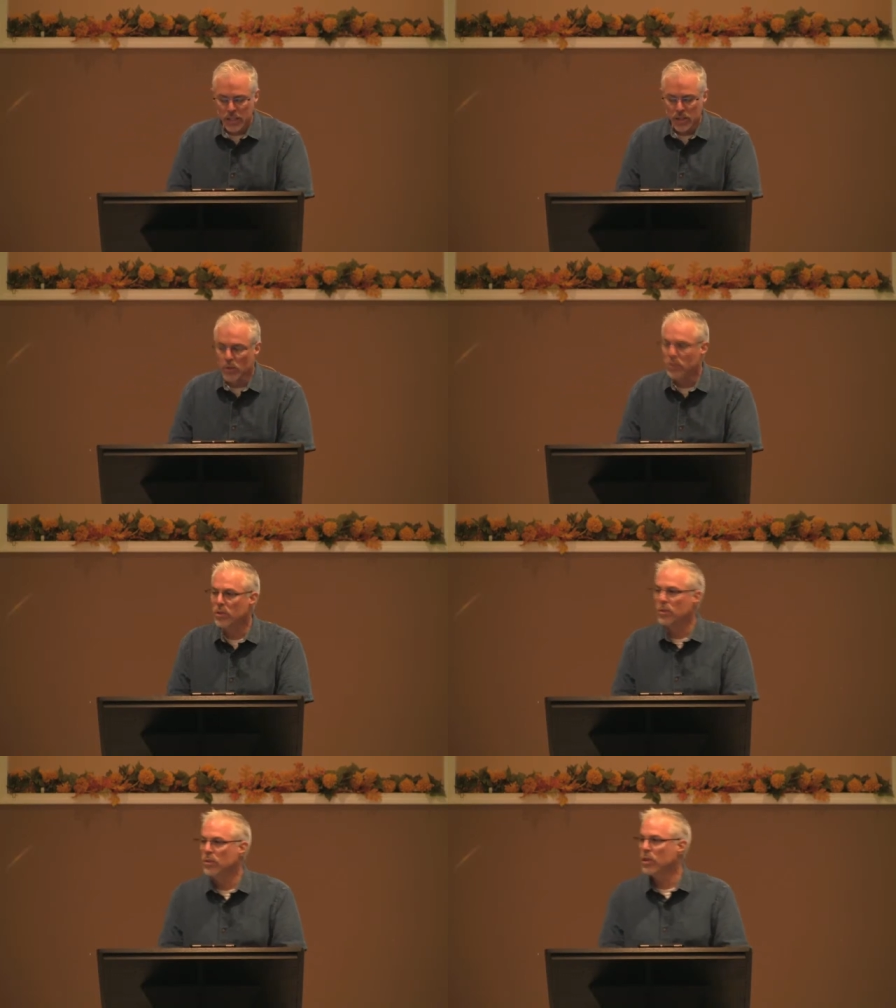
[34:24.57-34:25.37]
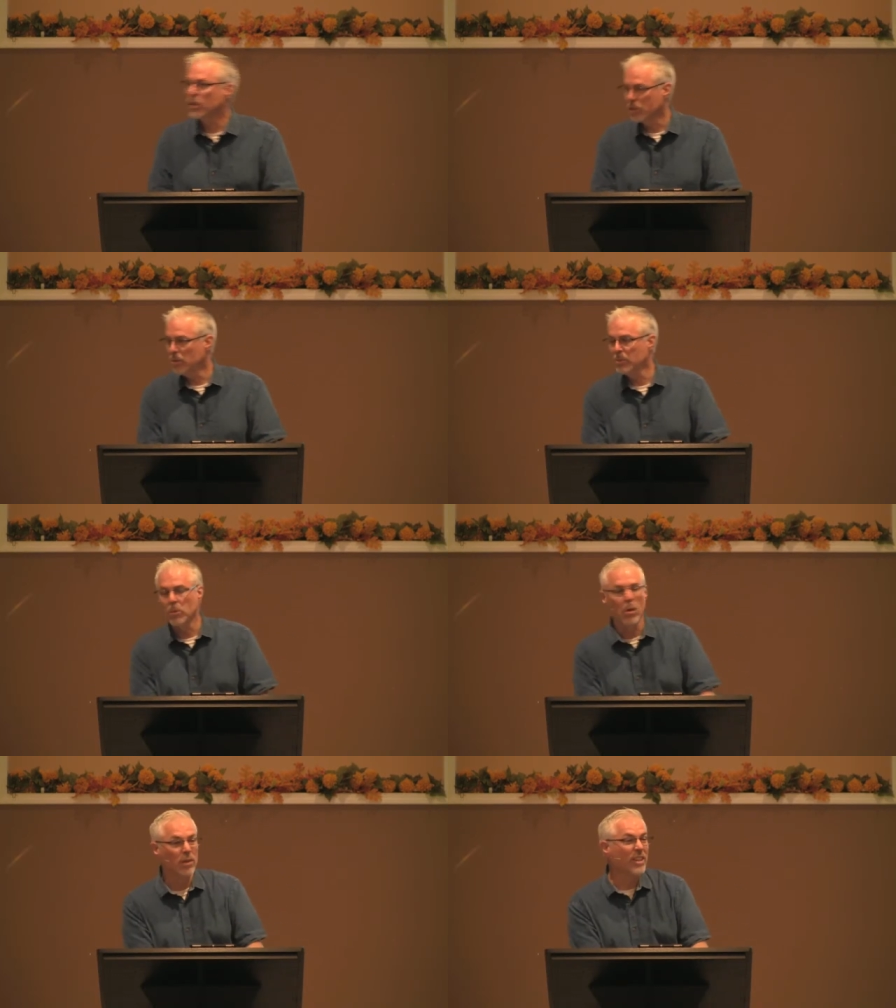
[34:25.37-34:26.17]
You know, it could be
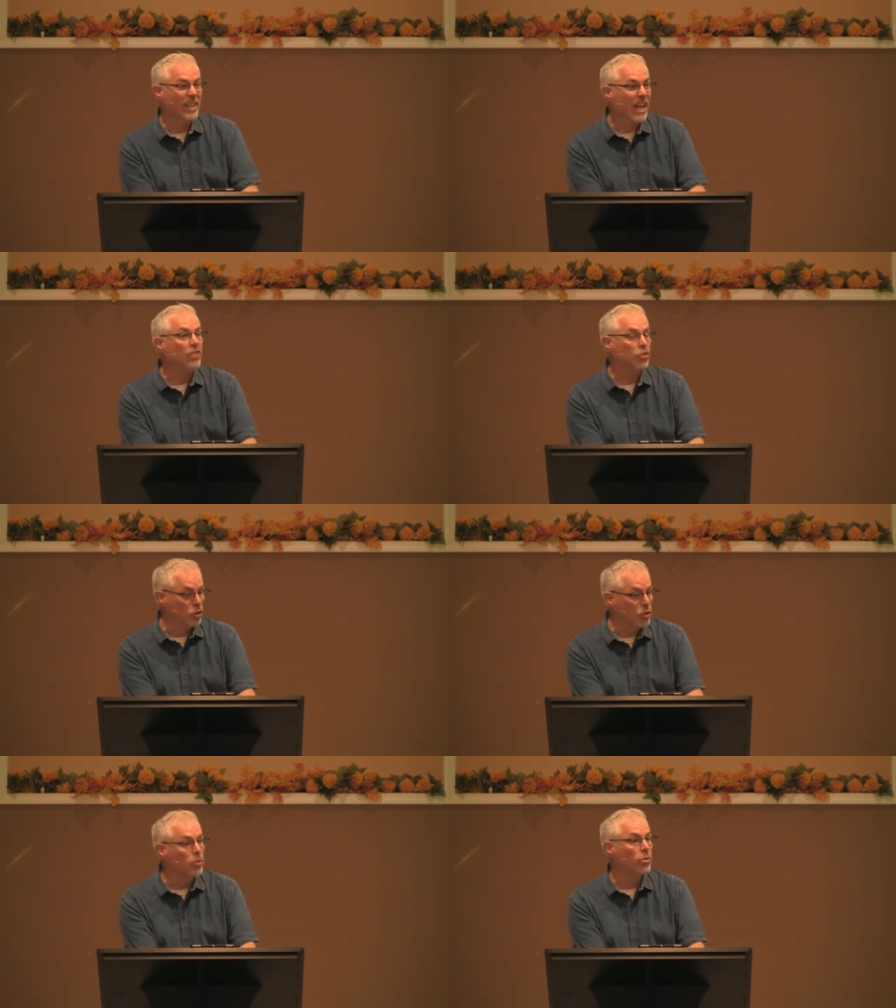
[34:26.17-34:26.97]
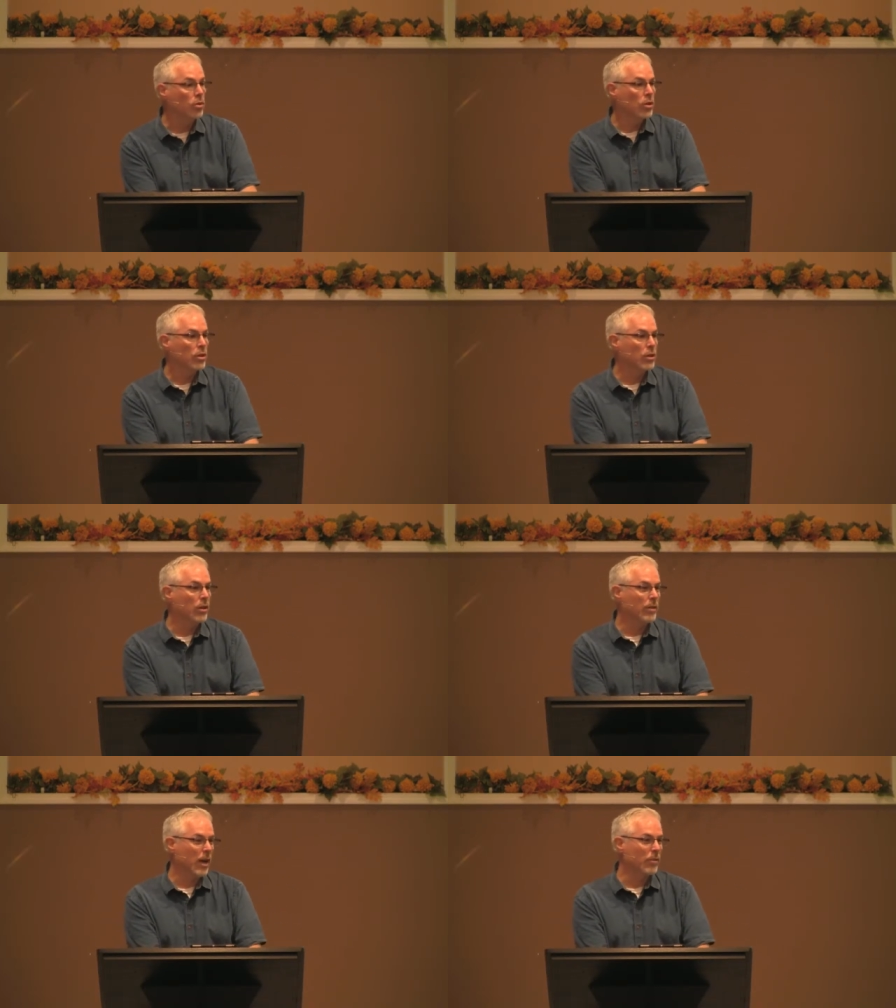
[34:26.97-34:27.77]
one of the next two. You
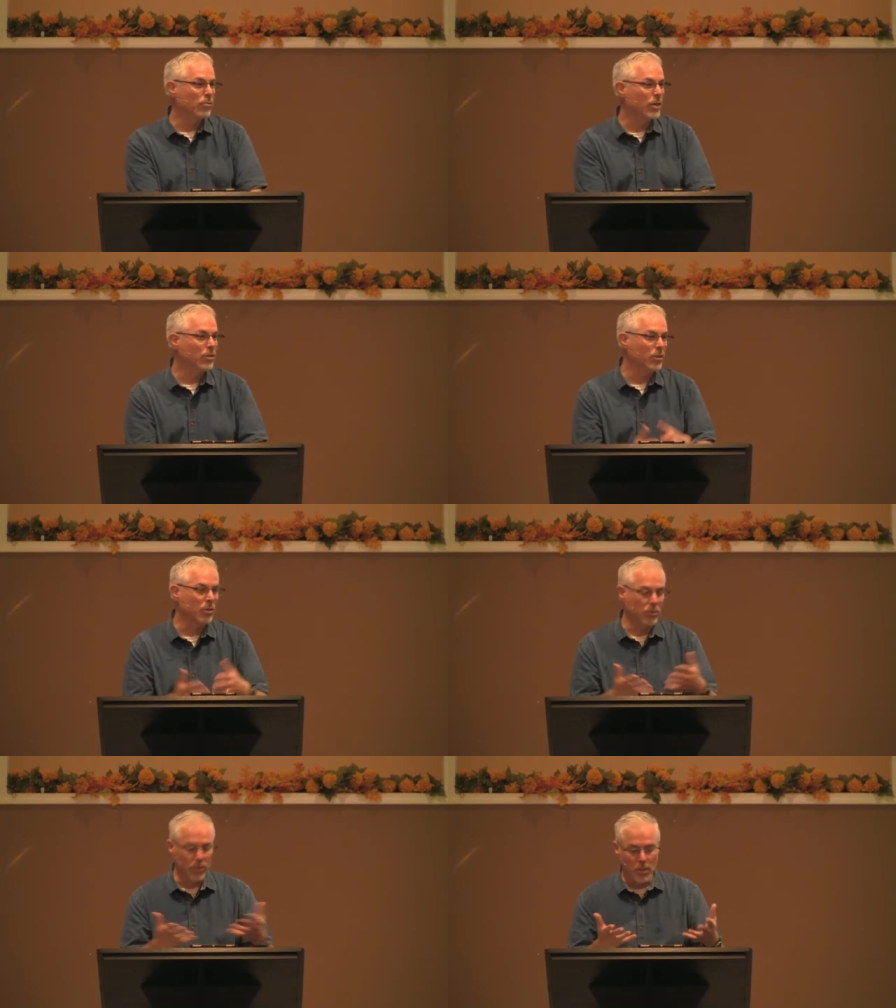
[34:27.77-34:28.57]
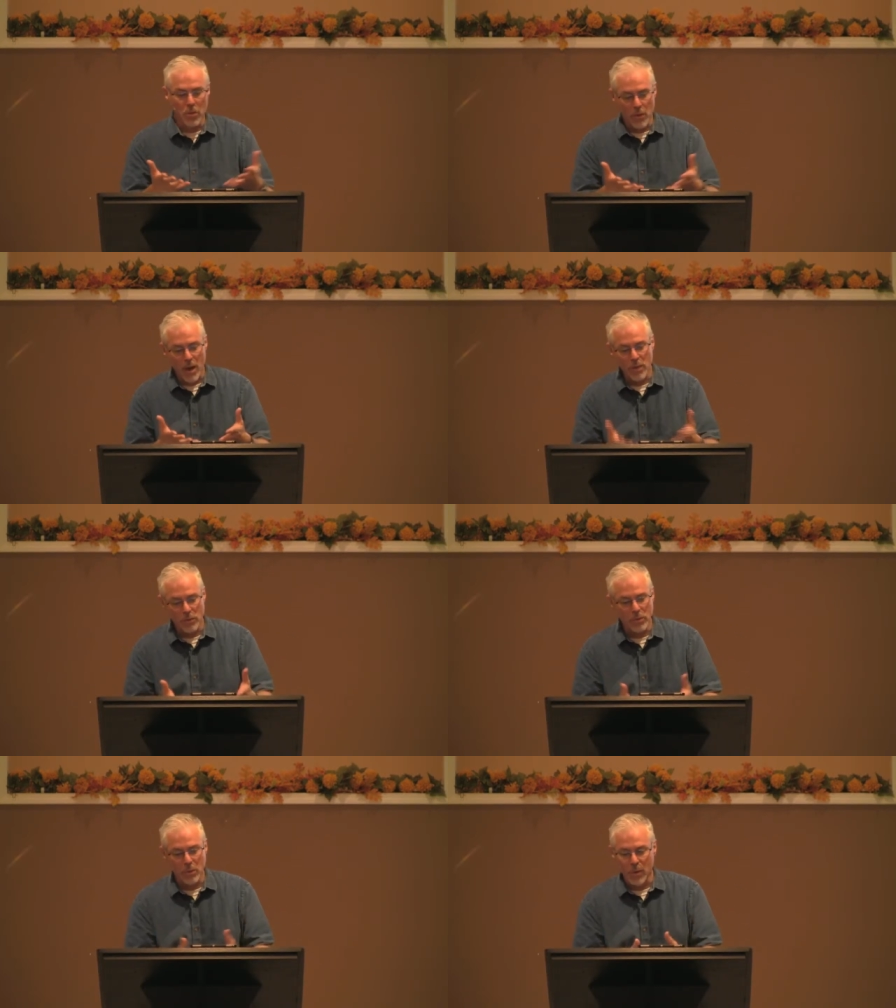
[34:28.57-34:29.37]
know, I've, I've, reasoned through them, thought
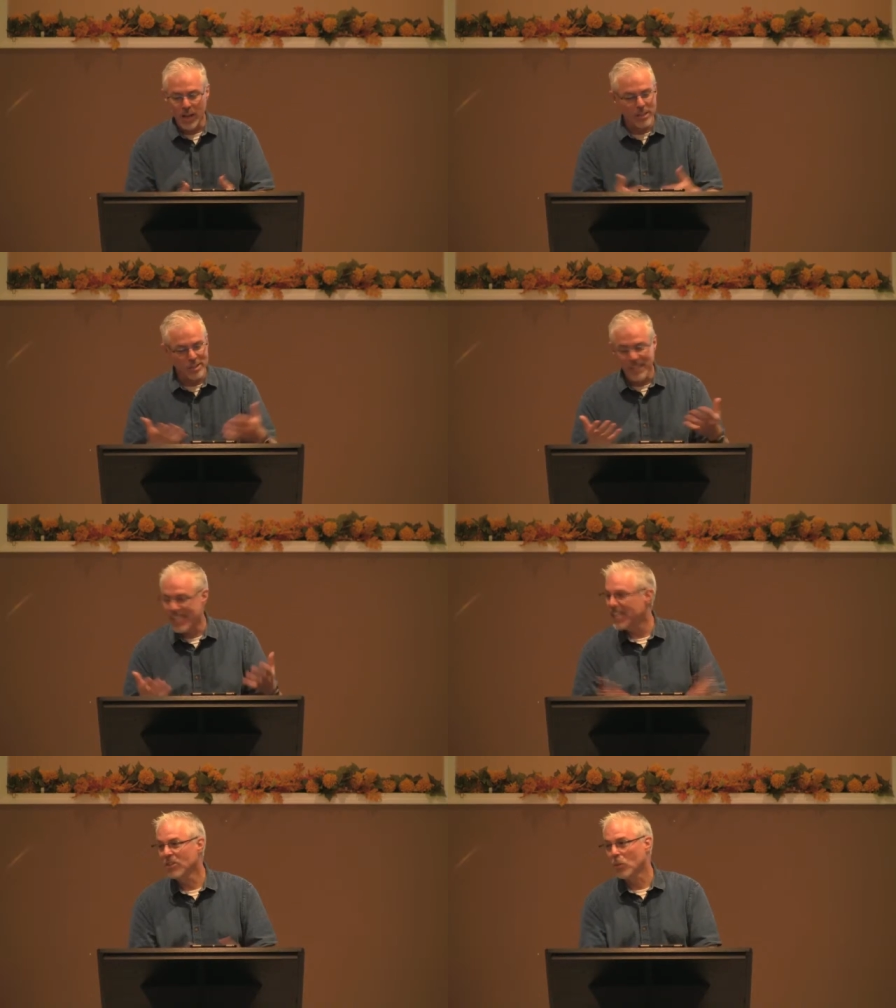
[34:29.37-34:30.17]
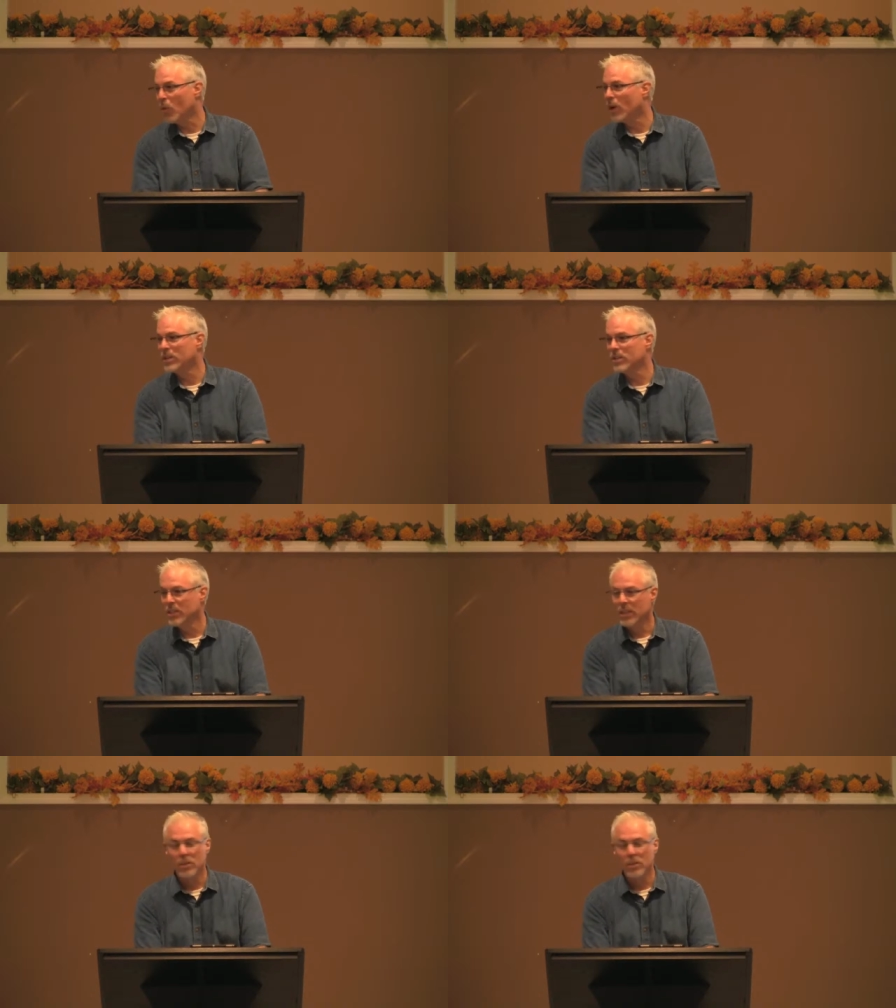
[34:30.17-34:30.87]
through it a while, and it's like either one